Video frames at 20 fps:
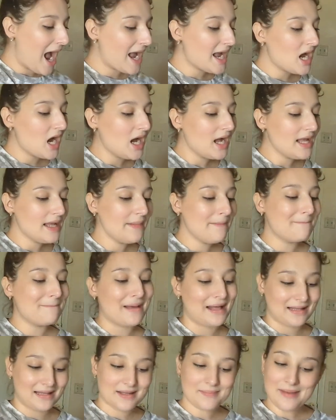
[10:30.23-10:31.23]
I got a
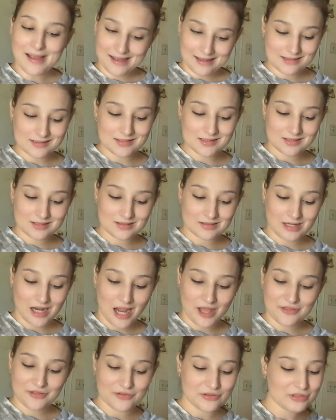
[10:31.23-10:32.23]
belly mask.
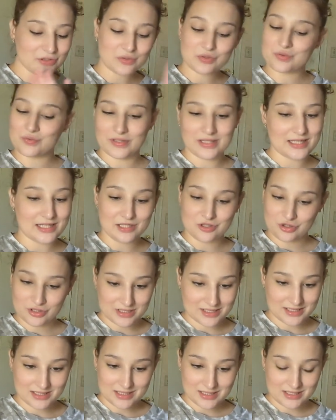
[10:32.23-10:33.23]
I thought this was really
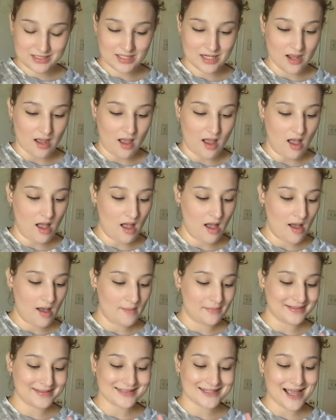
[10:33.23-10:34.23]
interesting.
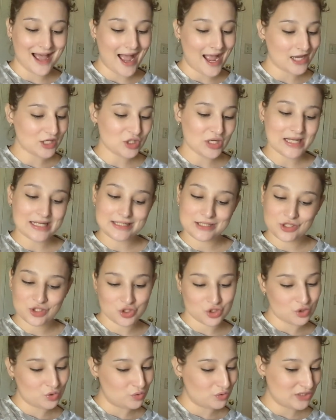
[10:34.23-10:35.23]
Um, to hydrate and
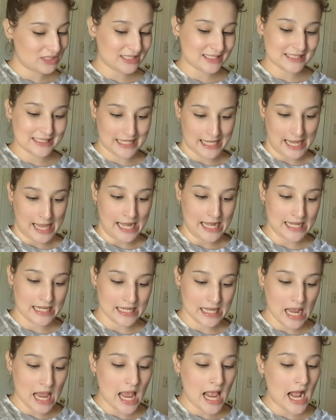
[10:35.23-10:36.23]
soothe
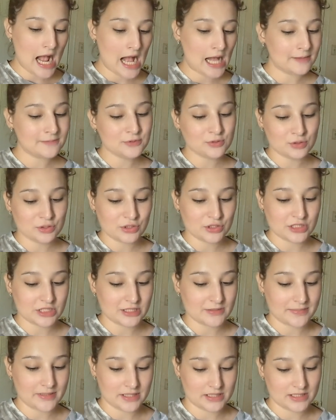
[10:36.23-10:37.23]
skin, helps reduce
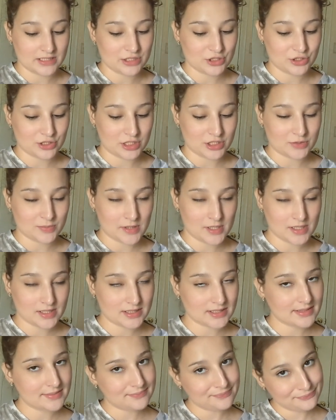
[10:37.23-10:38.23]
the appearance of stretch marks.